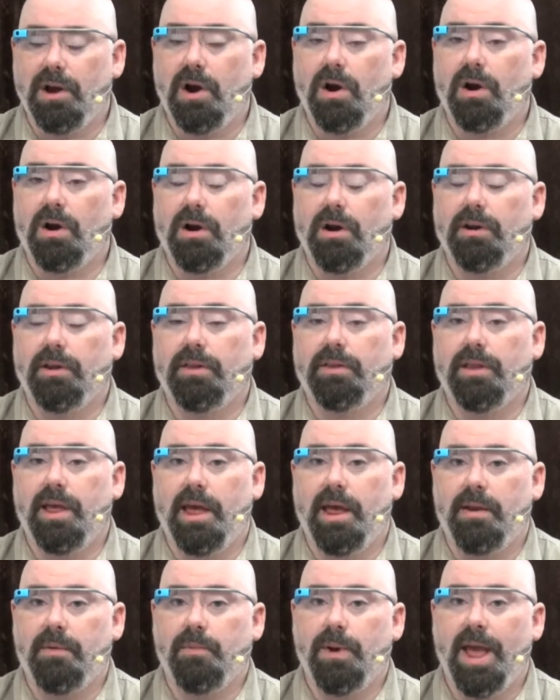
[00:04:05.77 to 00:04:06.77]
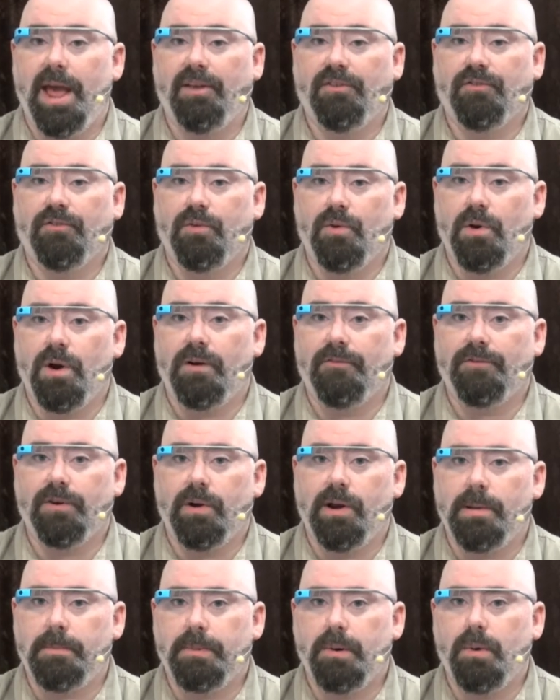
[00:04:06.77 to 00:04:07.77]
and we ask for are
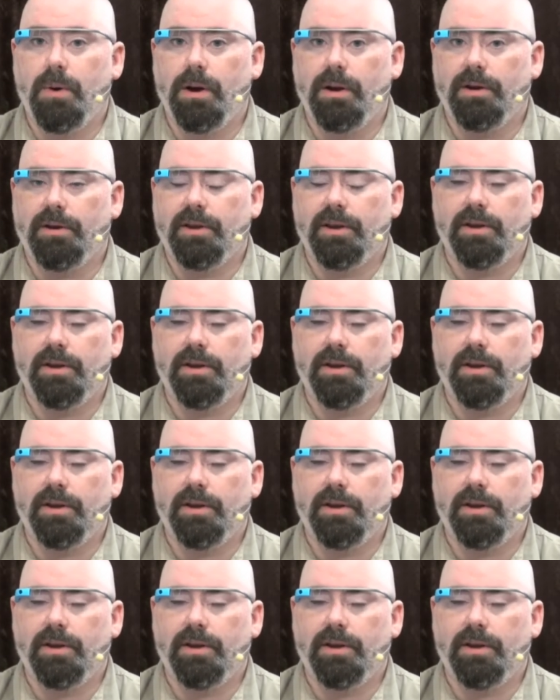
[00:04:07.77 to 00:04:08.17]
very important,